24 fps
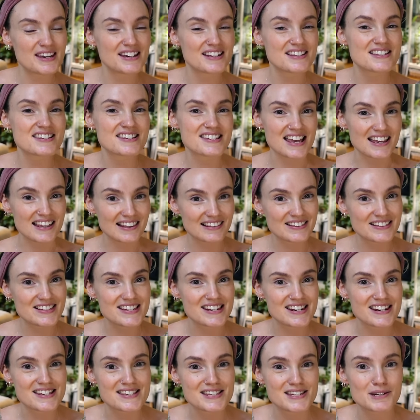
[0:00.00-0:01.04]
and settled
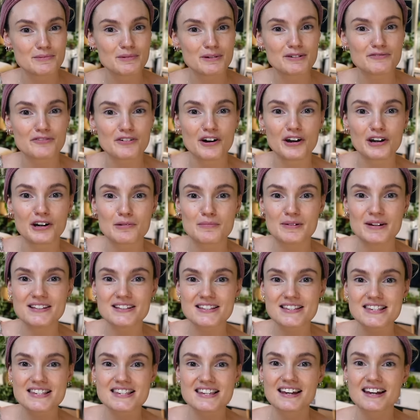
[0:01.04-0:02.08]
in its new
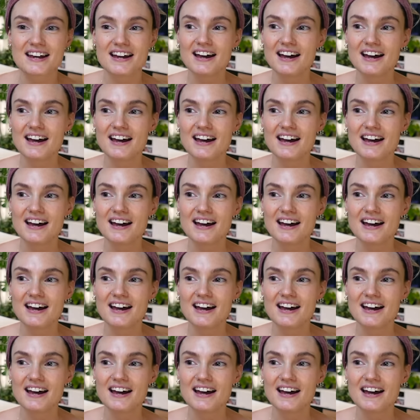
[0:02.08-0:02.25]
environment.